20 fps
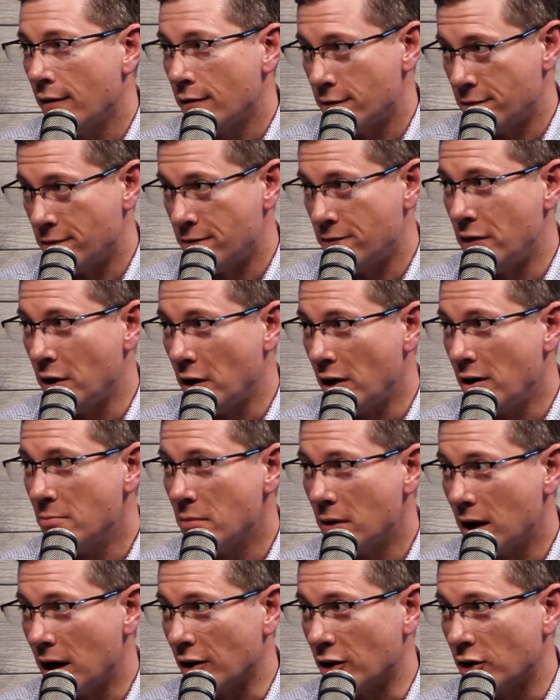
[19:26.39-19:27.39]
very
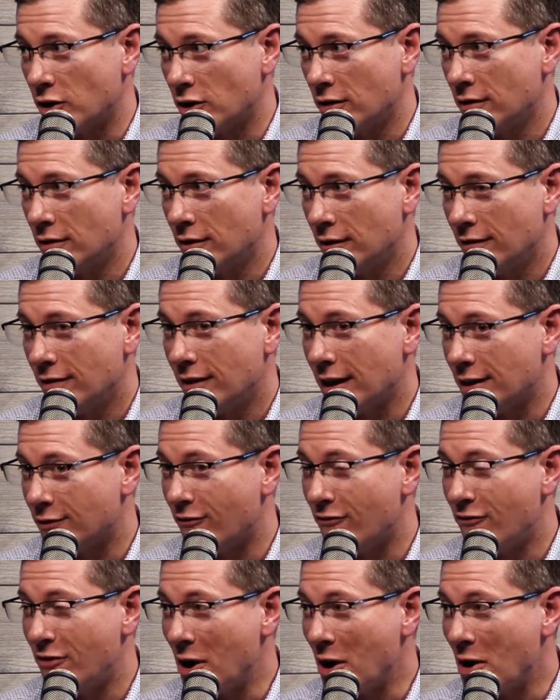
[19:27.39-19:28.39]
much, that's
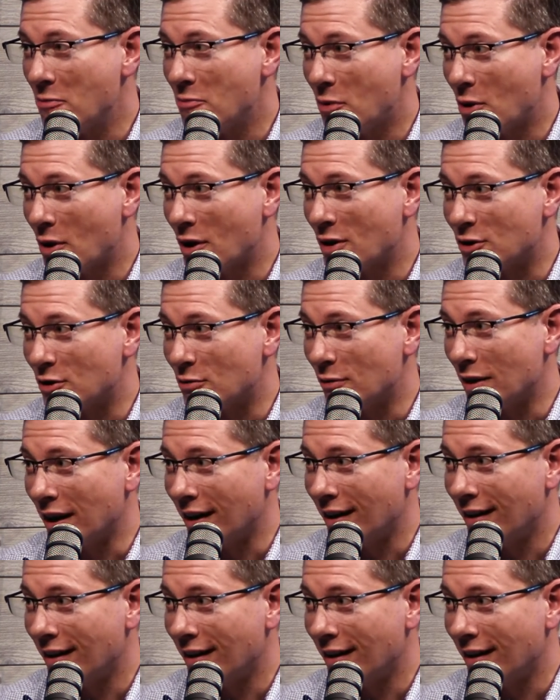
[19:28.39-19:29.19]
very important to me.